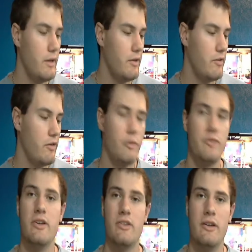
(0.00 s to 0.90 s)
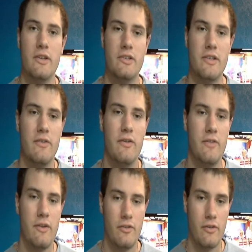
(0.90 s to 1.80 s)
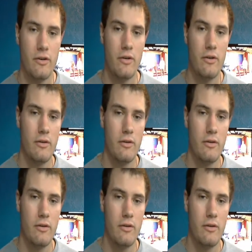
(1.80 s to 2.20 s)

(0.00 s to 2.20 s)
so which makes it a nice safety feature.